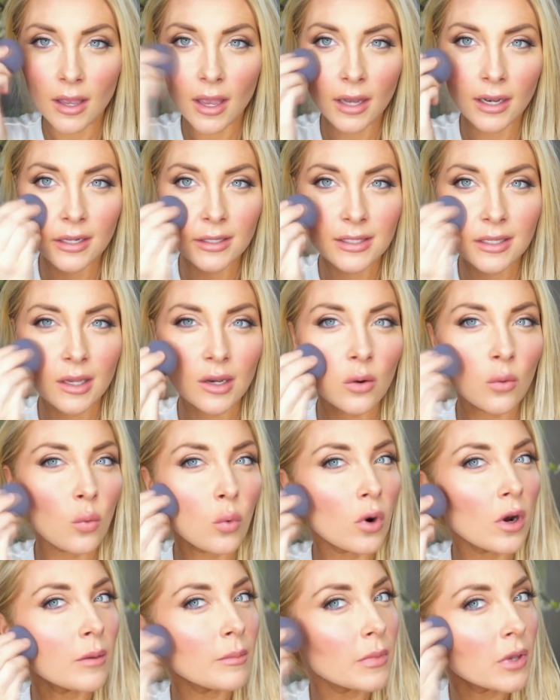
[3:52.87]
and it's going
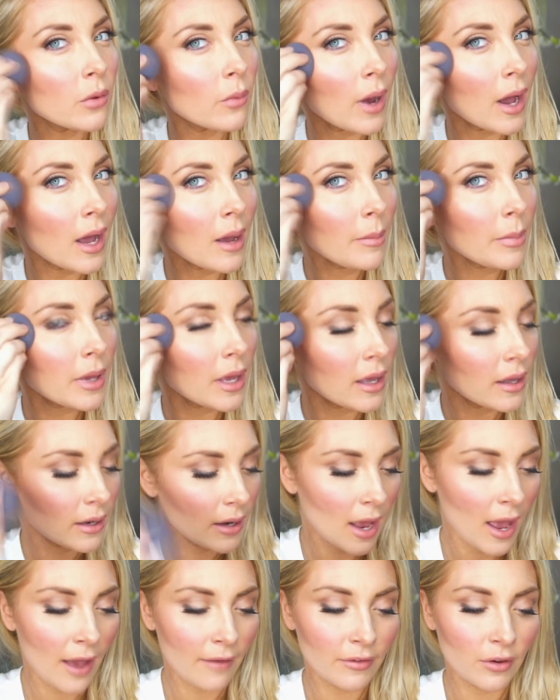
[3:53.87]
to warm you up
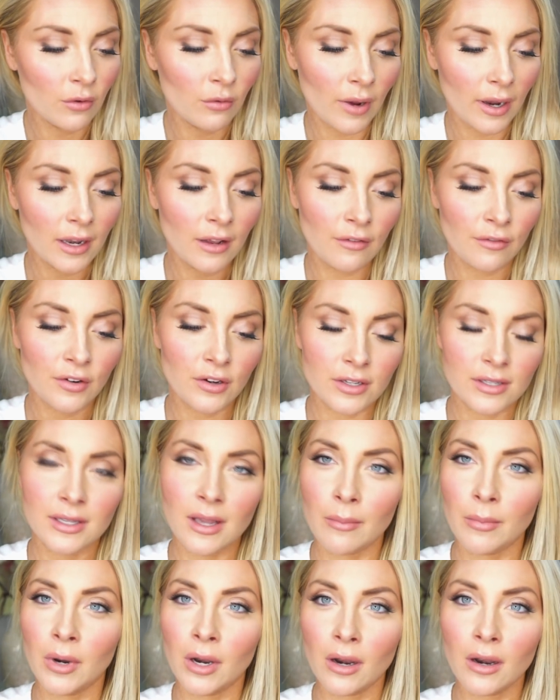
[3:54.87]
and have you ready for
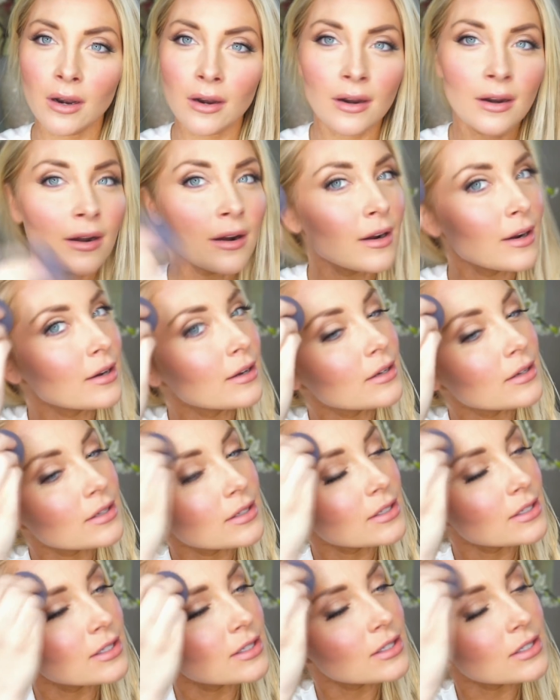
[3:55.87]
summer
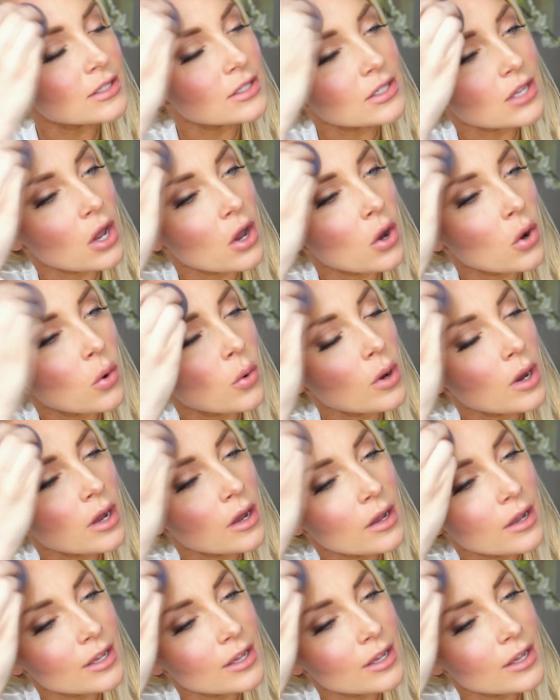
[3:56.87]
so